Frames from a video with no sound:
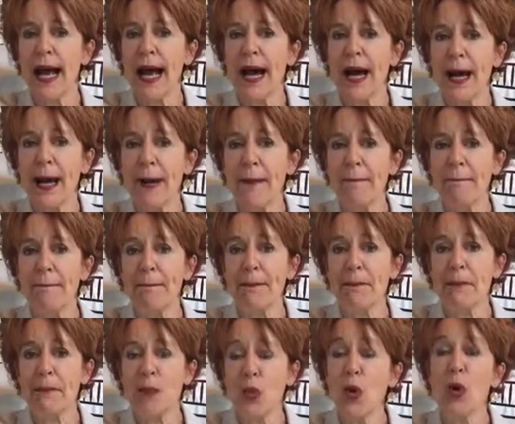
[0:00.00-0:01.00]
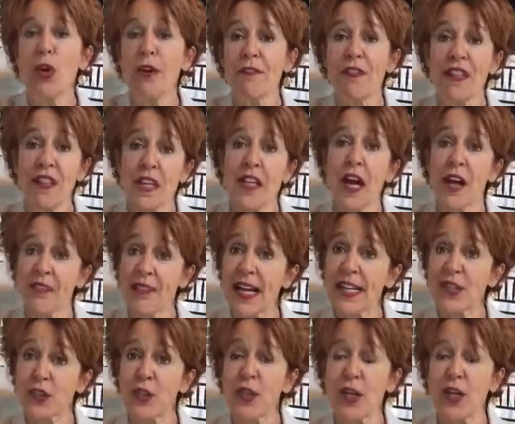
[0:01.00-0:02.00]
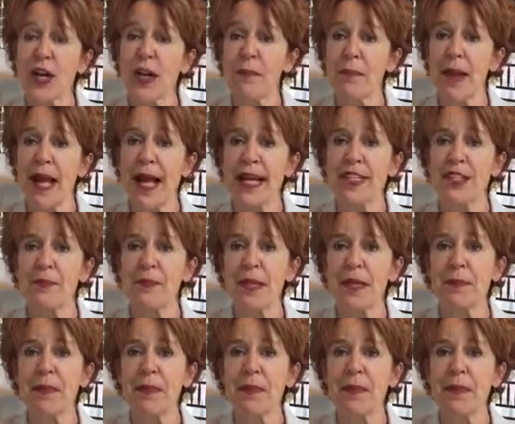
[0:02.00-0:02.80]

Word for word: um, more often than not, that's going to come back to me.